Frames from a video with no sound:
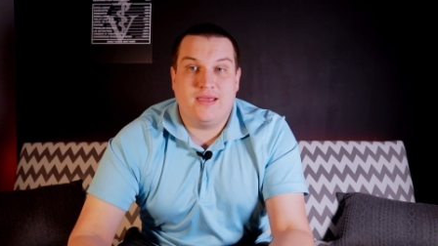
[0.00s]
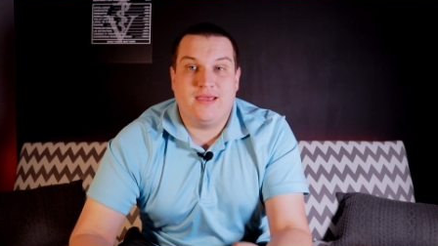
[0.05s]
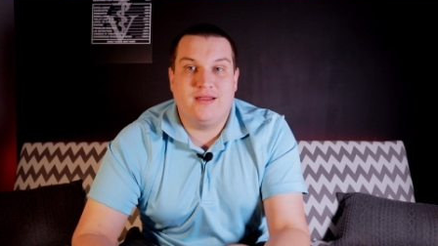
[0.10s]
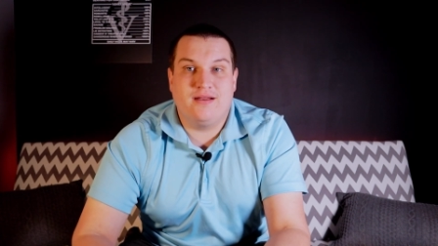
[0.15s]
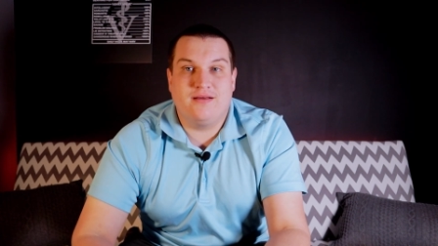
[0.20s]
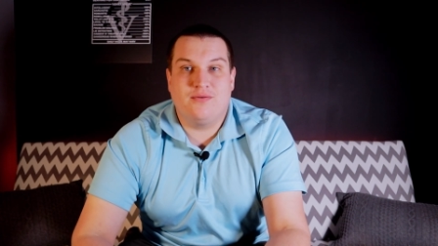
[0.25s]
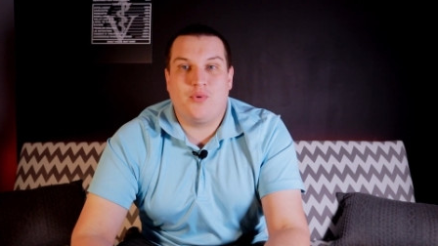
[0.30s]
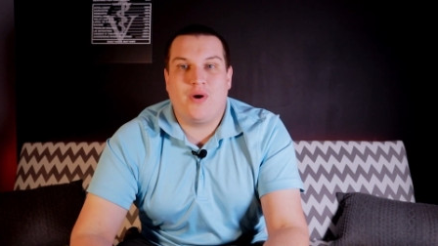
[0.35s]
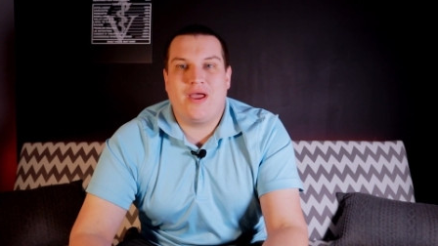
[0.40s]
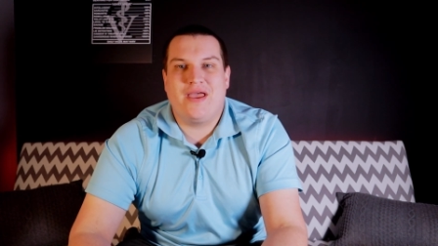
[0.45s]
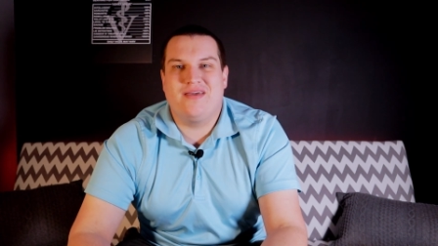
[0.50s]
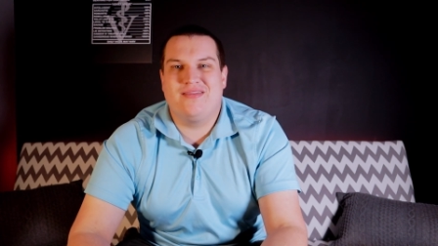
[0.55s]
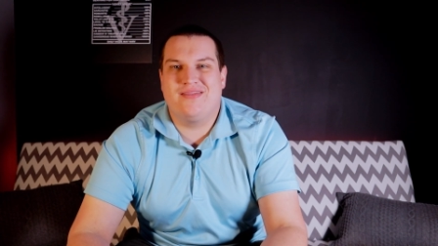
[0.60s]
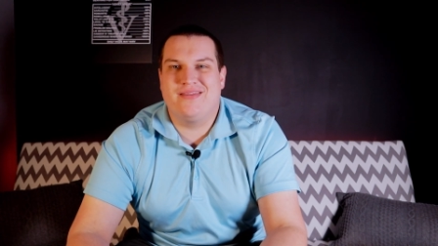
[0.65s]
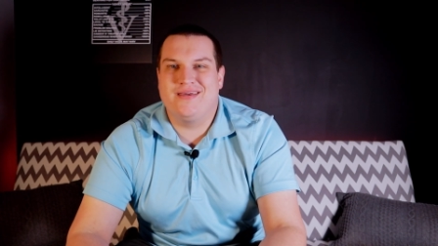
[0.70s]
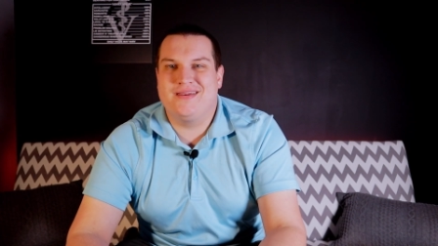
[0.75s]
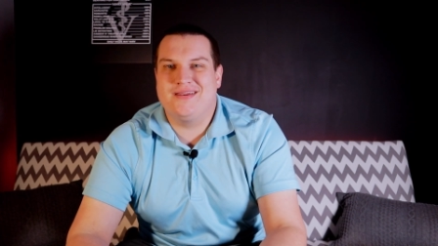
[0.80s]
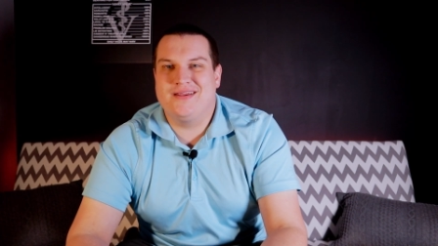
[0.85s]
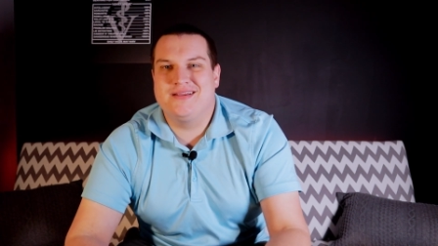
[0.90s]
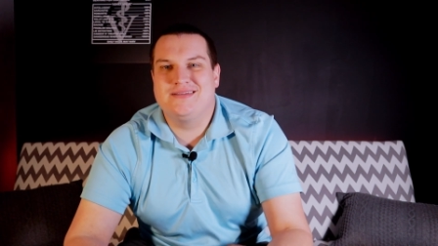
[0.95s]
in a way
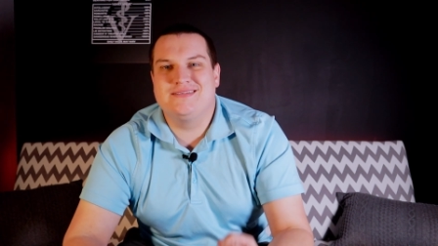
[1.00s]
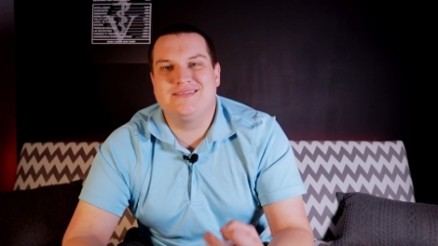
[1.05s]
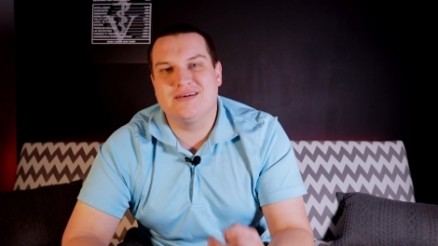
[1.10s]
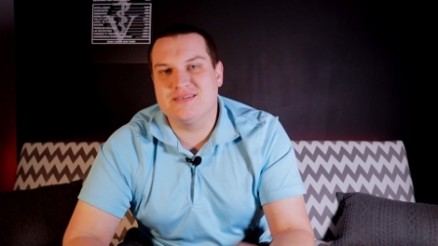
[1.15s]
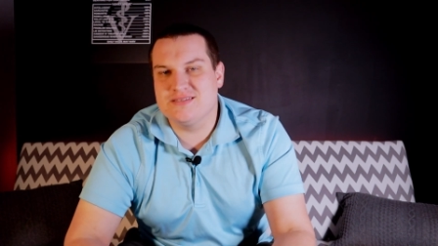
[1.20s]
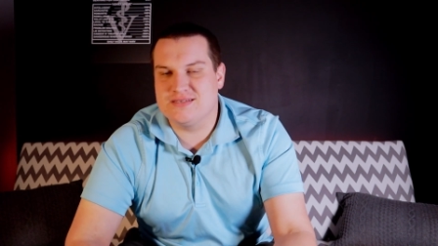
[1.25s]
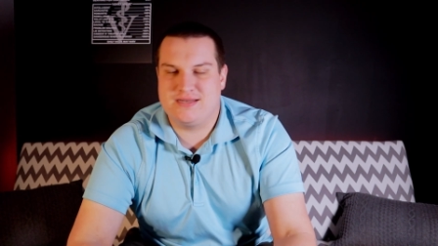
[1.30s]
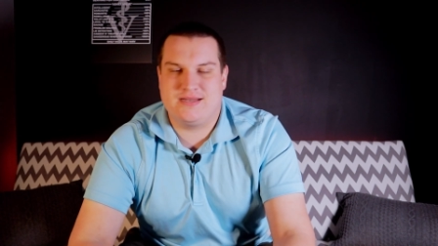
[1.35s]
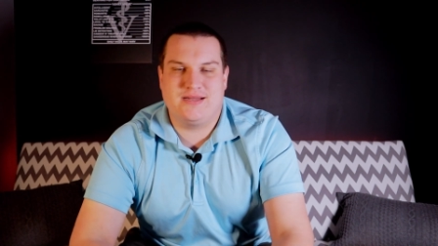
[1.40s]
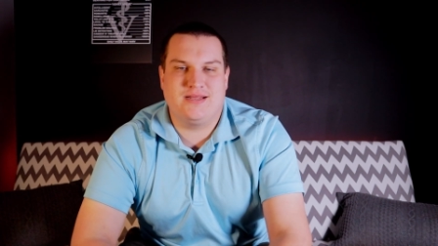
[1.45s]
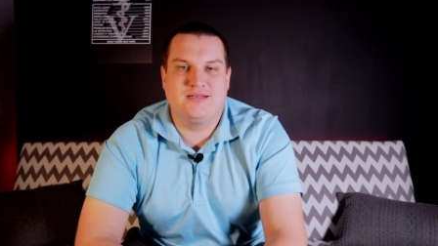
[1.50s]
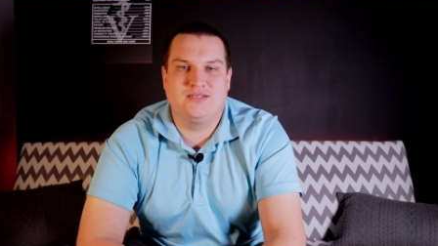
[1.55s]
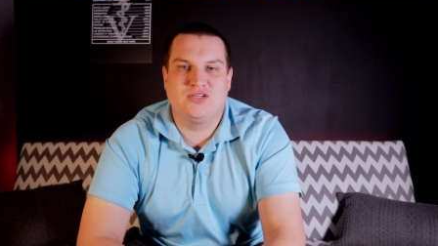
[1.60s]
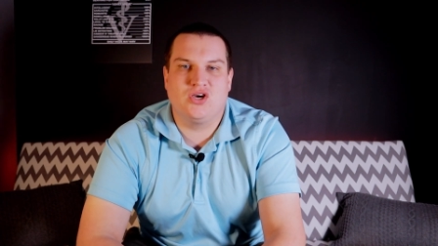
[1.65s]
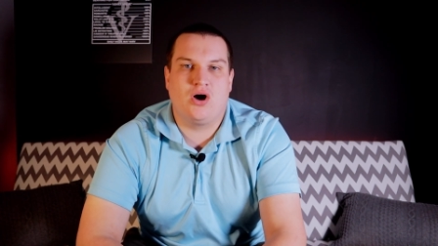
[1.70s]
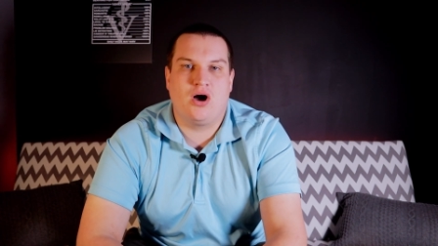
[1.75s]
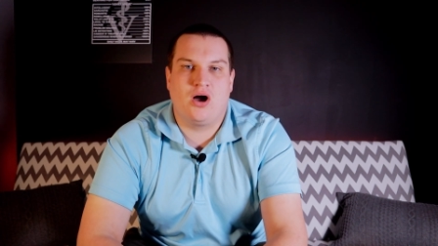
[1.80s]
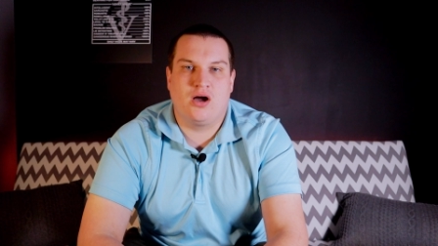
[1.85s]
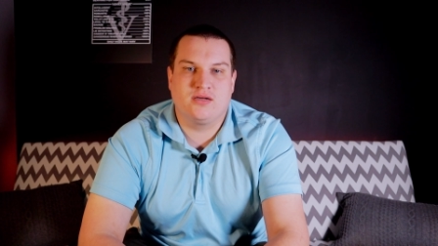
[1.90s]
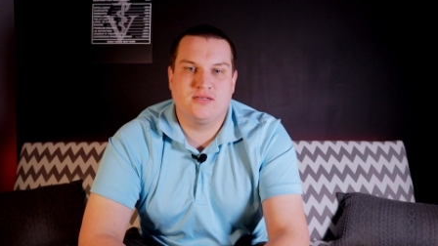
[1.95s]
that it doesn't in
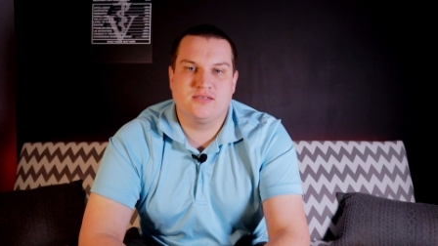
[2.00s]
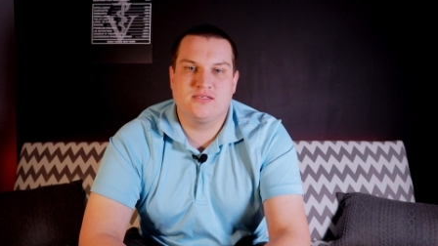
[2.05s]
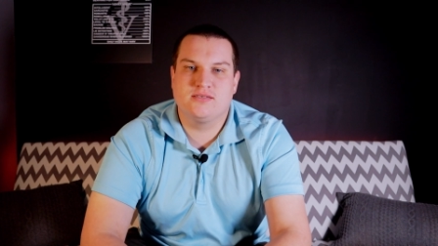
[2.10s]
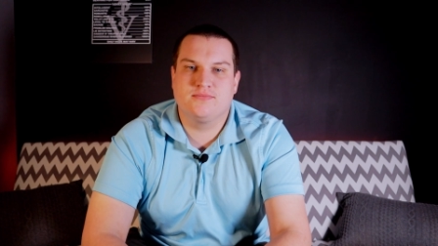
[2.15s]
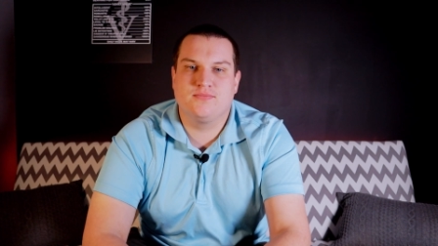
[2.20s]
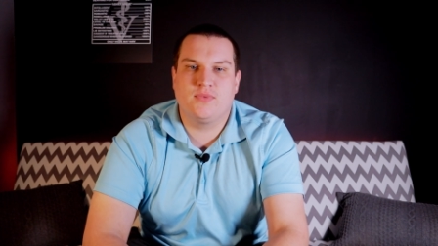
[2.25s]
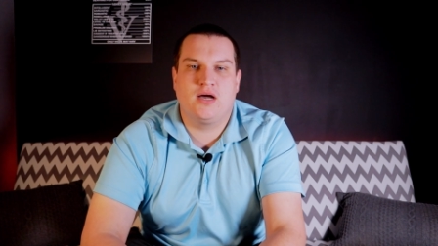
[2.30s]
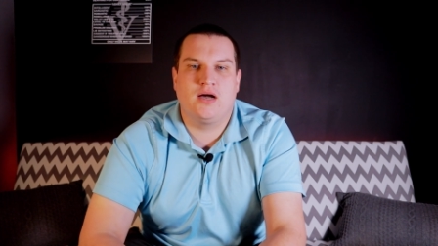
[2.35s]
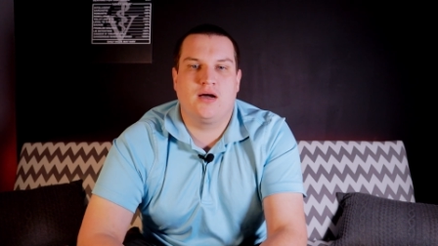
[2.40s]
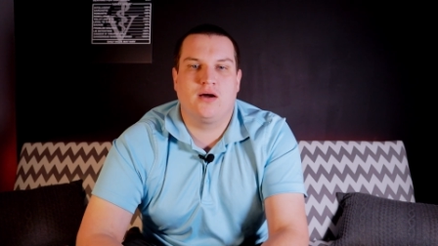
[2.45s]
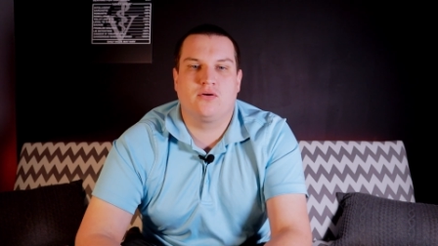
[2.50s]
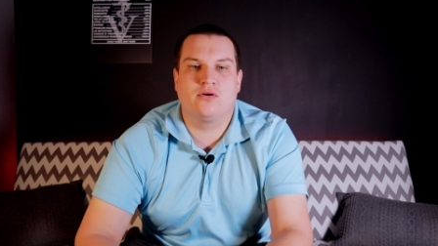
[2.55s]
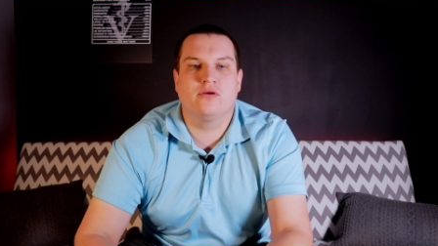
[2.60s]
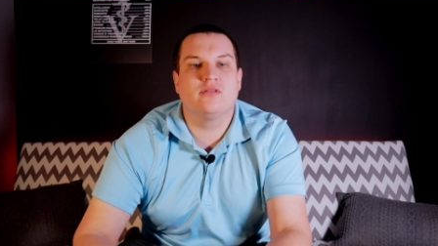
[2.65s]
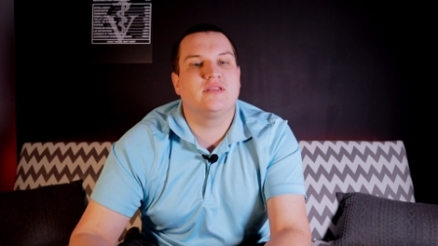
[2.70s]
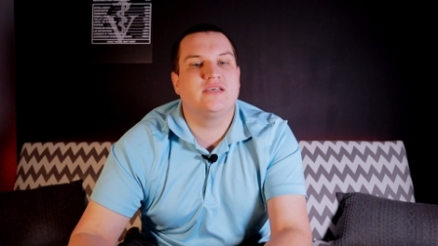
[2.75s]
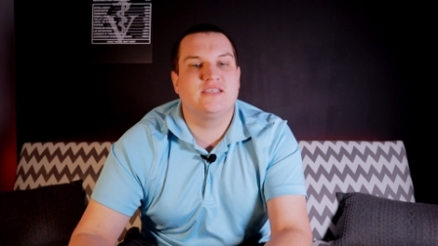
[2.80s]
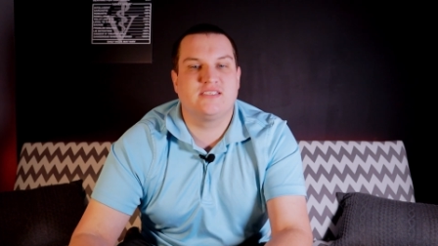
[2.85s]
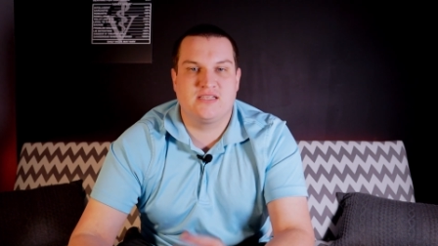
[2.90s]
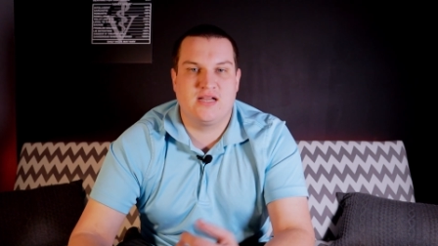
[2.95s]
dogs, or
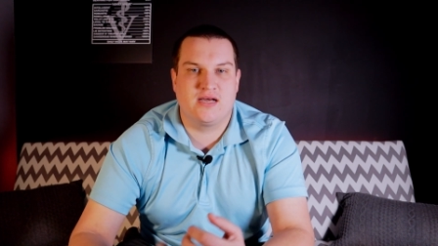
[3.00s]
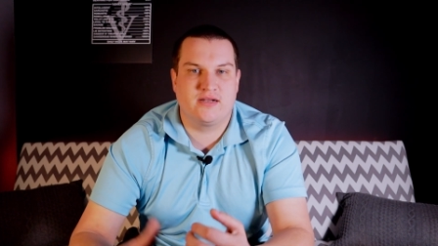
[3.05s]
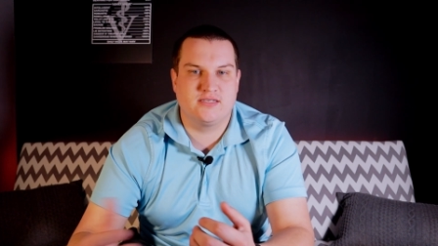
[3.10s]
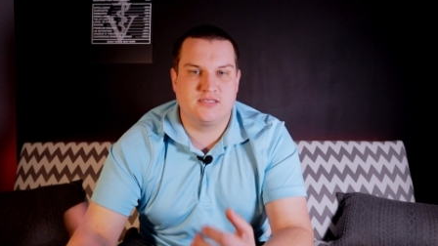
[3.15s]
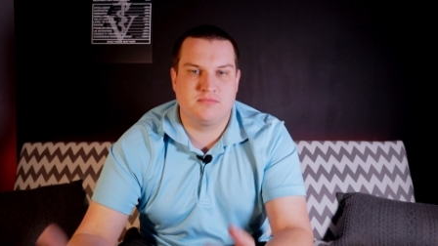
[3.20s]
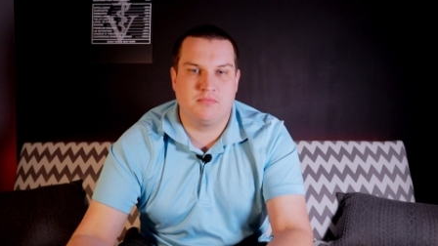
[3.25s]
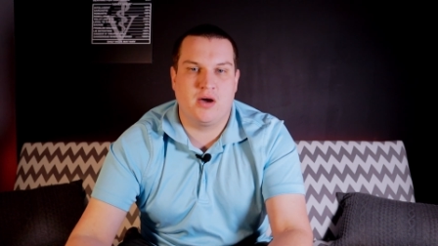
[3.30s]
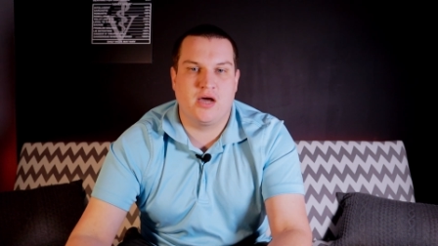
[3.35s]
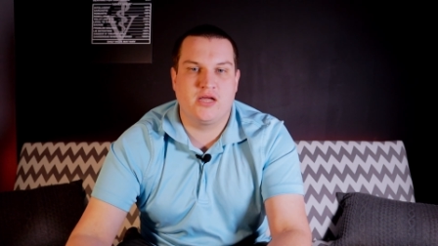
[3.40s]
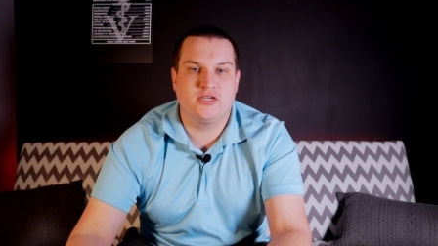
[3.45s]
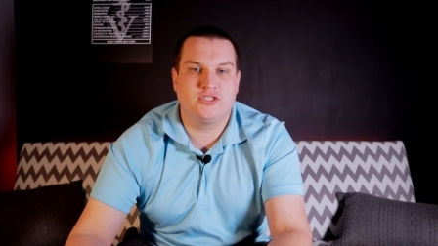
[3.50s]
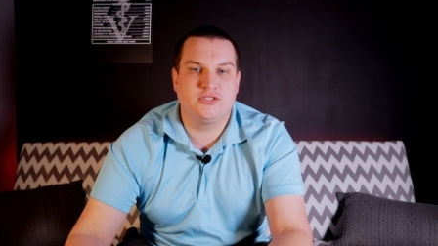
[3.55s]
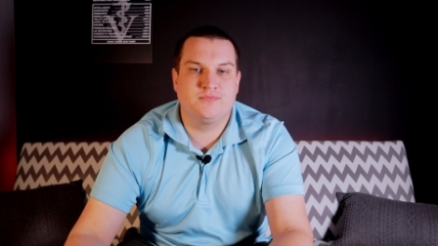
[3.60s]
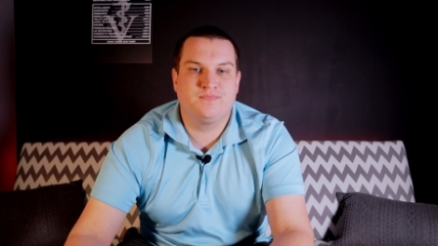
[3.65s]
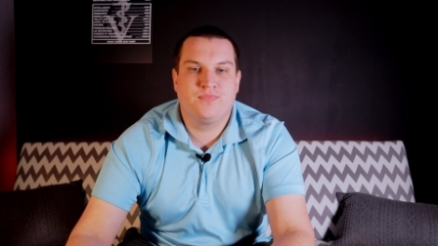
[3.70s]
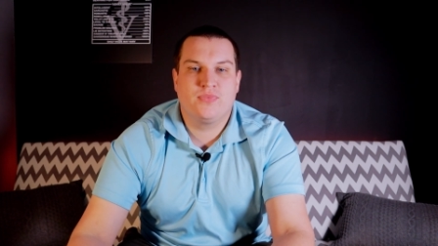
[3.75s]
at least not as much.